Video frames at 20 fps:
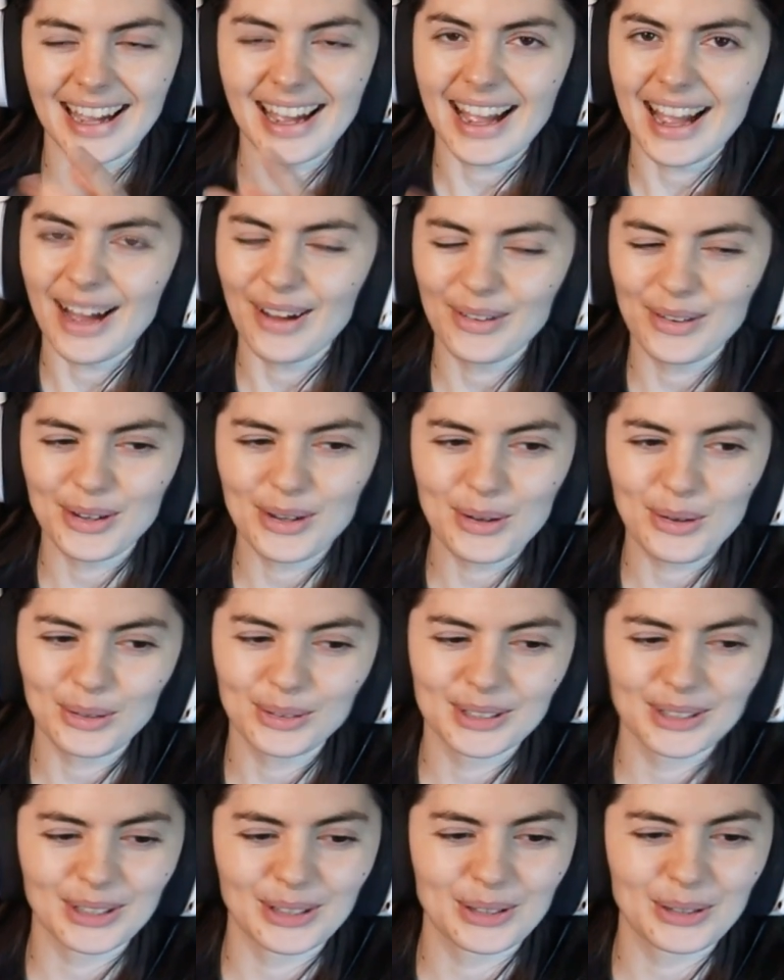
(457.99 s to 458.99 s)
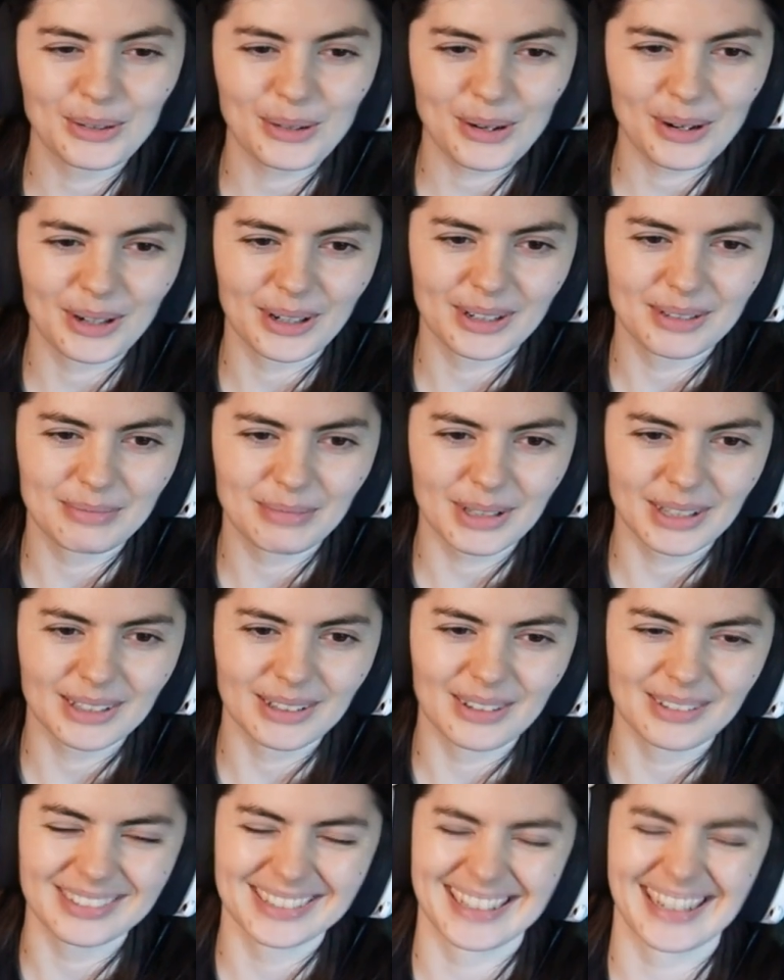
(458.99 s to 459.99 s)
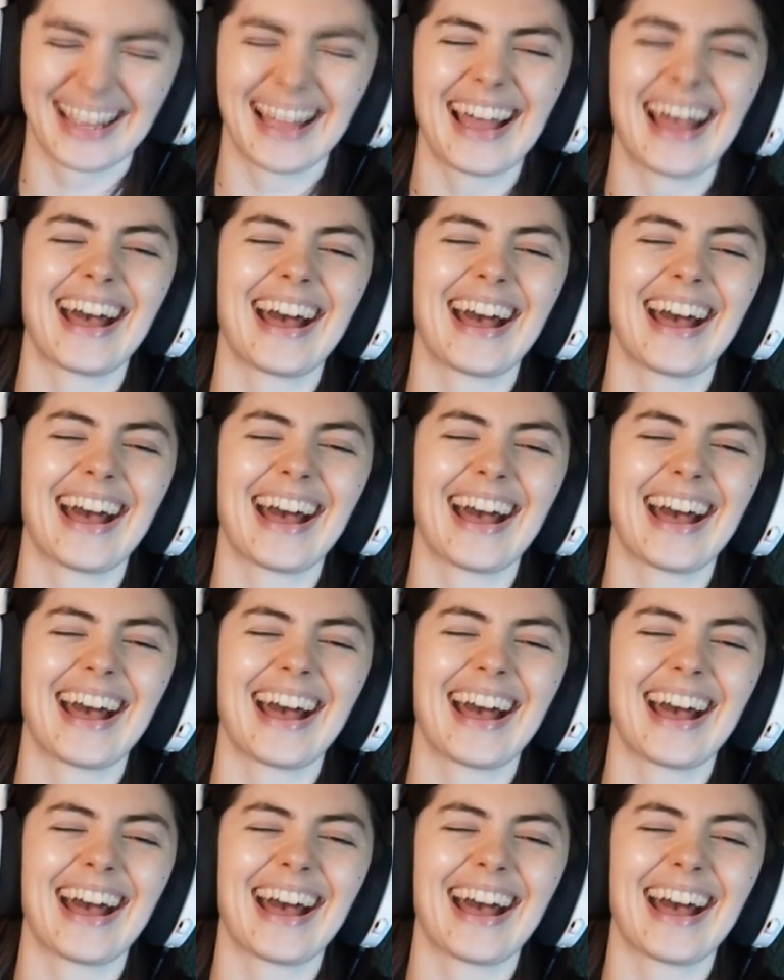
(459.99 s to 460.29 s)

Mango, wait. Okay. Yeah, how are you holding the door? And but no.